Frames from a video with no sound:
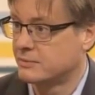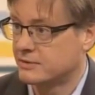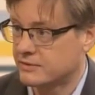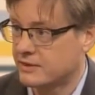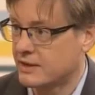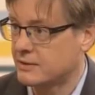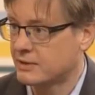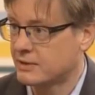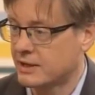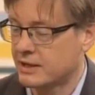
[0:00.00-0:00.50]
it's
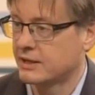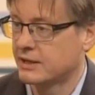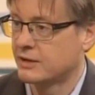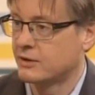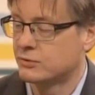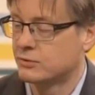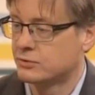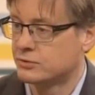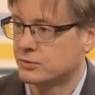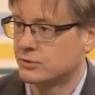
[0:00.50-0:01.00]
them getting
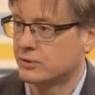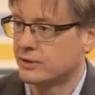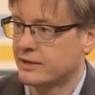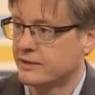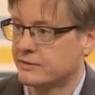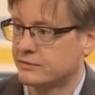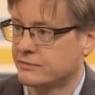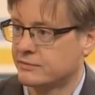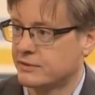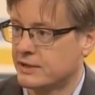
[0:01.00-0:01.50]
older or
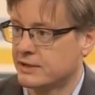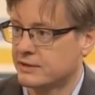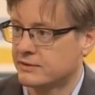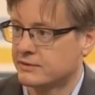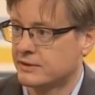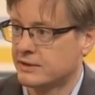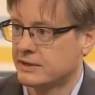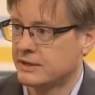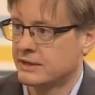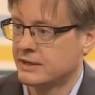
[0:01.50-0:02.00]
less fit.
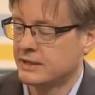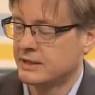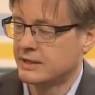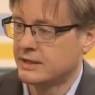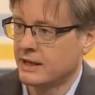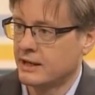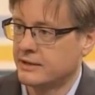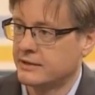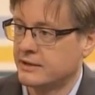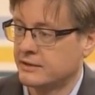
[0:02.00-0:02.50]

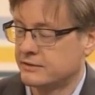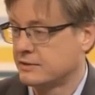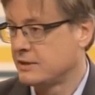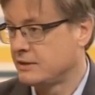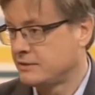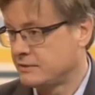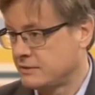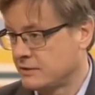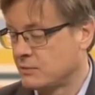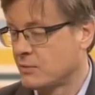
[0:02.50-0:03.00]
And there's an
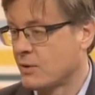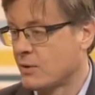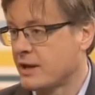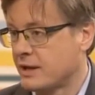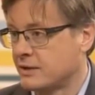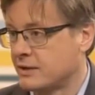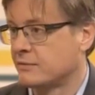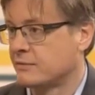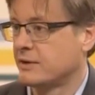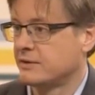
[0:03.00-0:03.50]
easy way
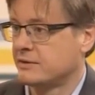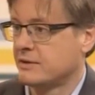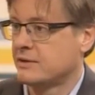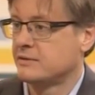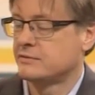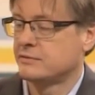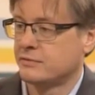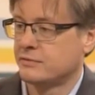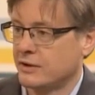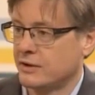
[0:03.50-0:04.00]
of
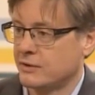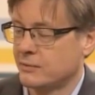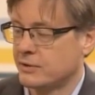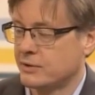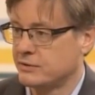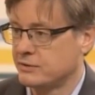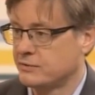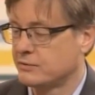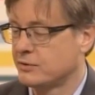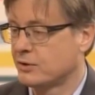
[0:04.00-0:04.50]
identifying whether
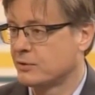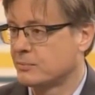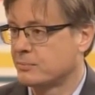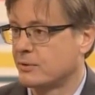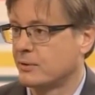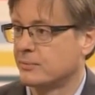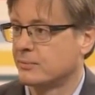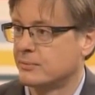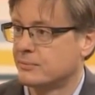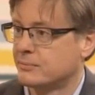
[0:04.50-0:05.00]
you've got a
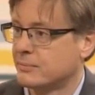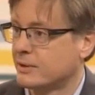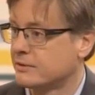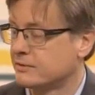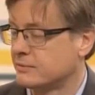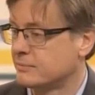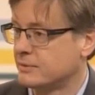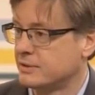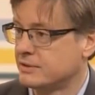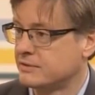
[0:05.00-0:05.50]
problem by
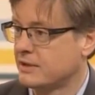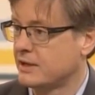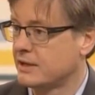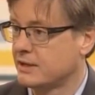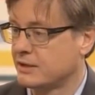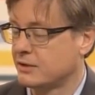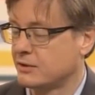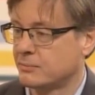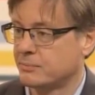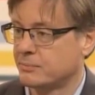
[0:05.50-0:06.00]
simply
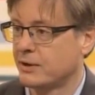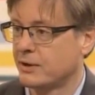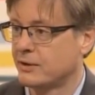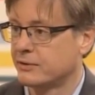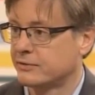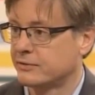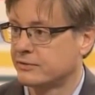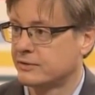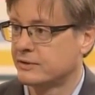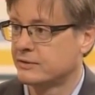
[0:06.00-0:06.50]
taking your
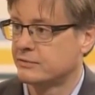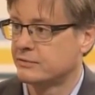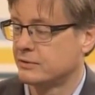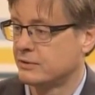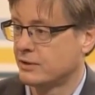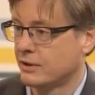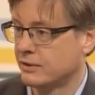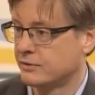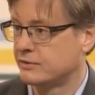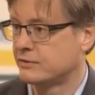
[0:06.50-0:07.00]
pulse. And if you
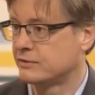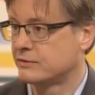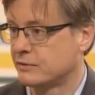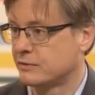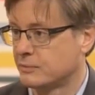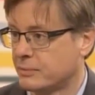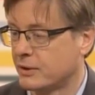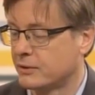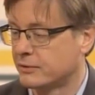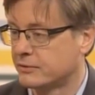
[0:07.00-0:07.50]
notice your
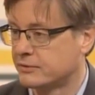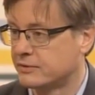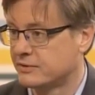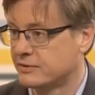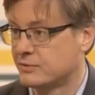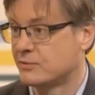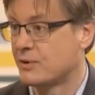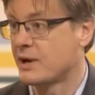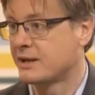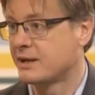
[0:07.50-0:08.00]
pulse is
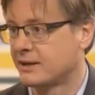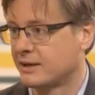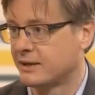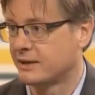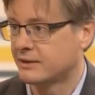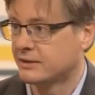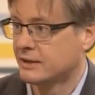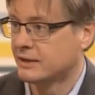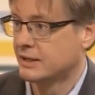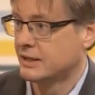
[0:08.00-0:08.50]

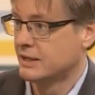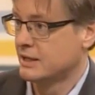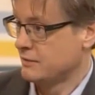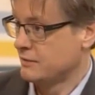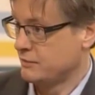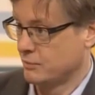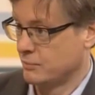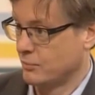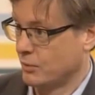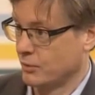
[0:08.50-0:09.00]
irregular
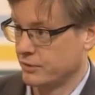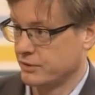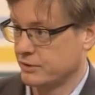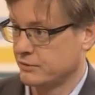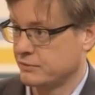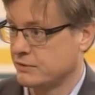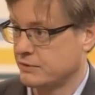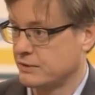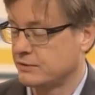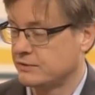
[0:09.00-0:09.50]
for more than a
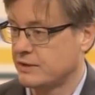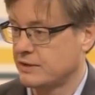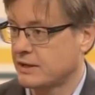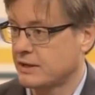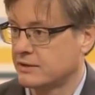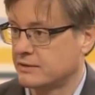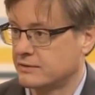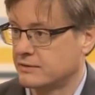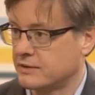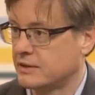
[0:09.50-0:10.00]
few
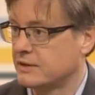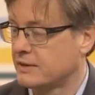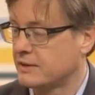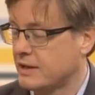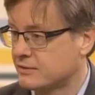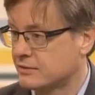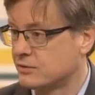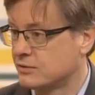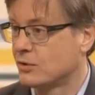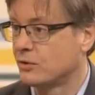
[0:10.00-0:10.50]
seconds, then
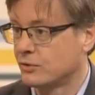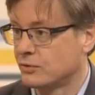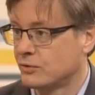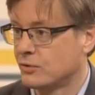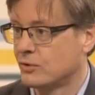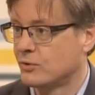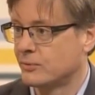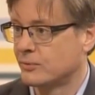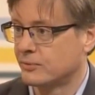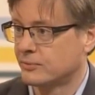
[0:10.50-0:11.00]
that's not
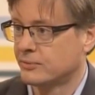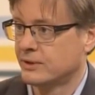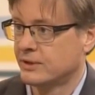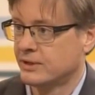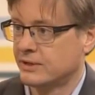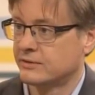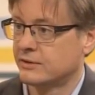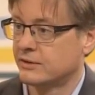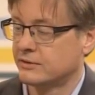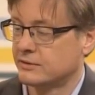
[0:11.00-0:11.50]
normal.
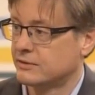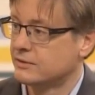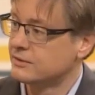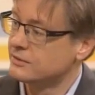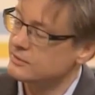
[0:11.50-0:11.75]
When so you say